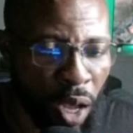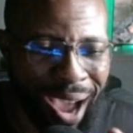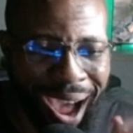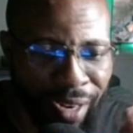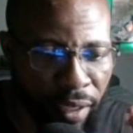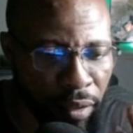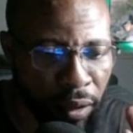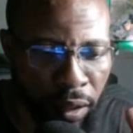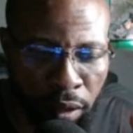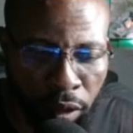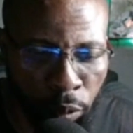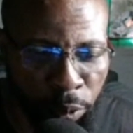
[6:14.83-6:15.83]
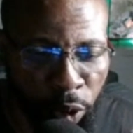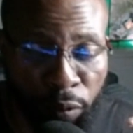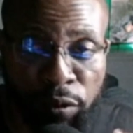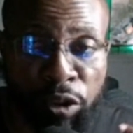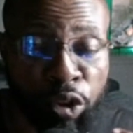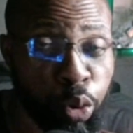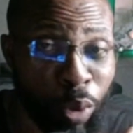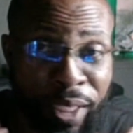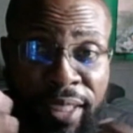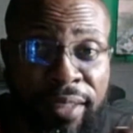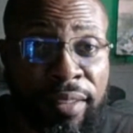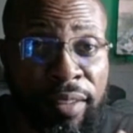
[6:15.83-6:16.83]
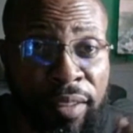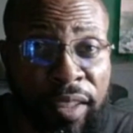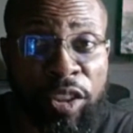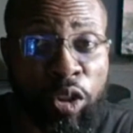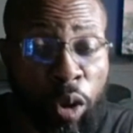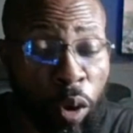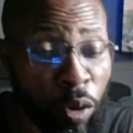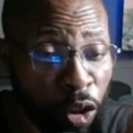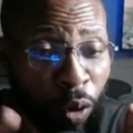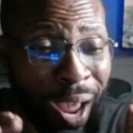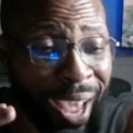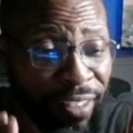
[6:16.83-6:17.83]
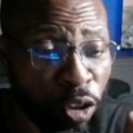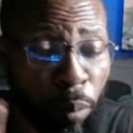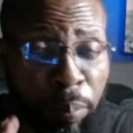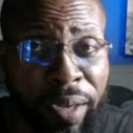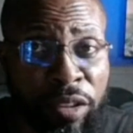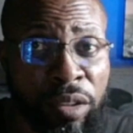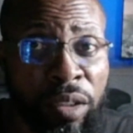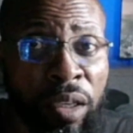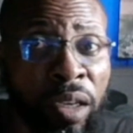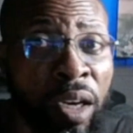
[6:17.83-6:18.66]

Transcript: adding a little bit of twists to the song, you know, as compared to the